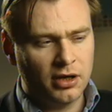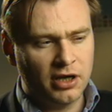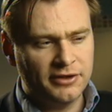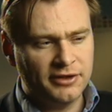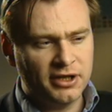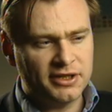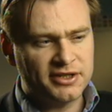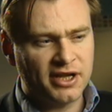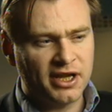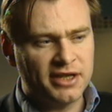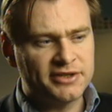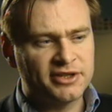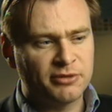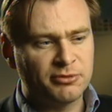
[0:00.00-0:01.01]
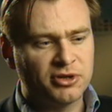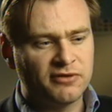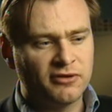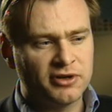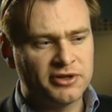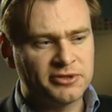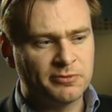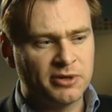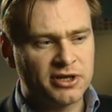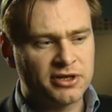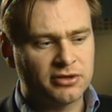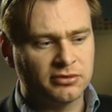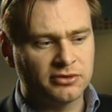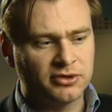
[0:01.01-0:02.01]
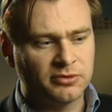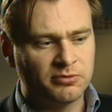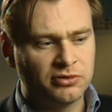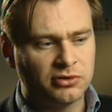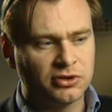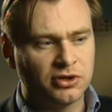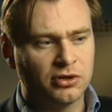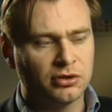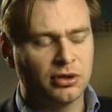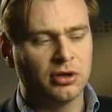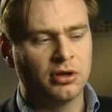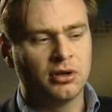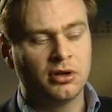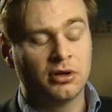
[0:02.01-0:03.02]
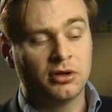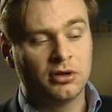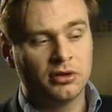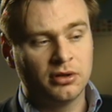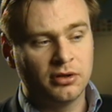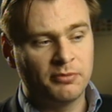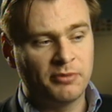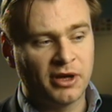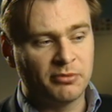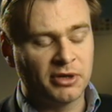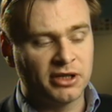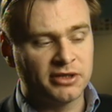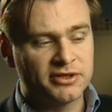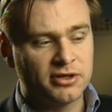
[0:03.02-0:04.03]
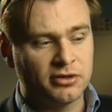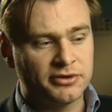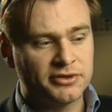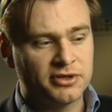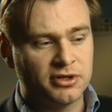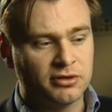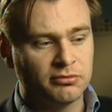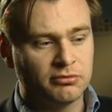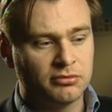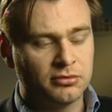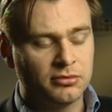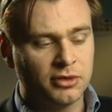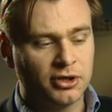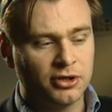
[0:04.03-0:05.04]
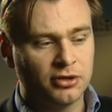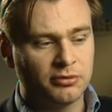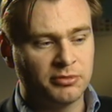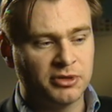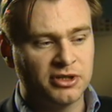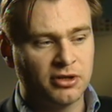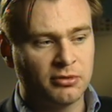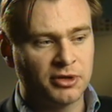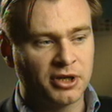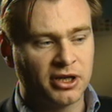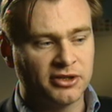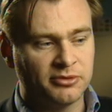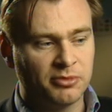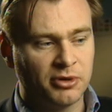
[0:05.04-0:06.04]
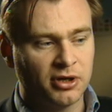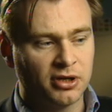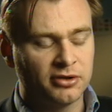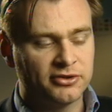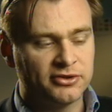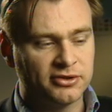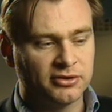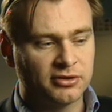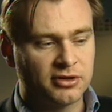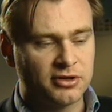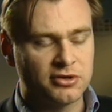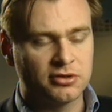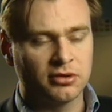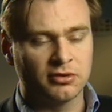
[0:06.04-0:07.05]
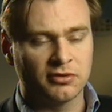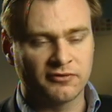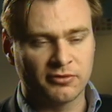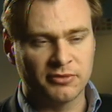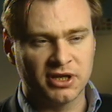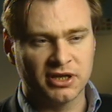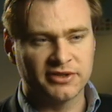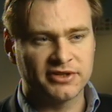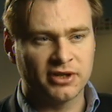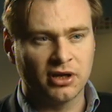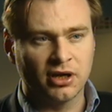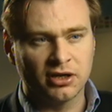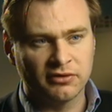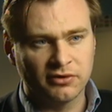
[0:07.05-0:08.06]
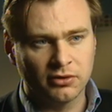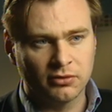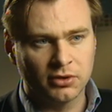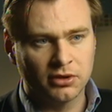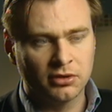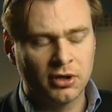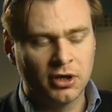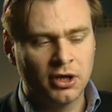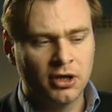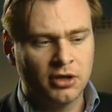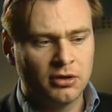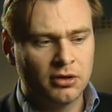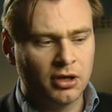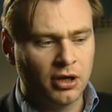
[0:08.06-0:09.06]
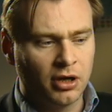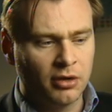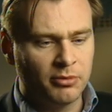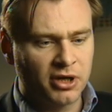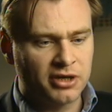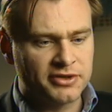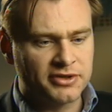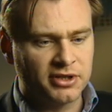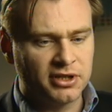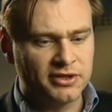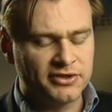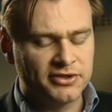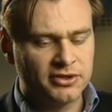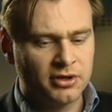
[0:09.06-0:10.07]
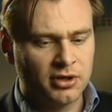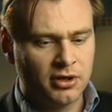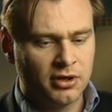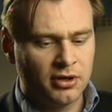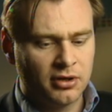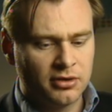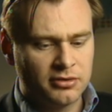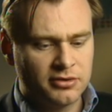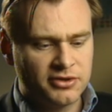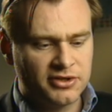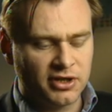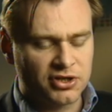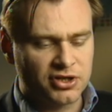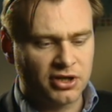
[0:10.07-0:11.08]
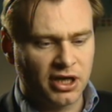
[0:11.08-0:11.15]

I think it takes somebody very special to put on Batman's costume and not be dominated by it, to control it from the inside, if you will, uh, because it is such an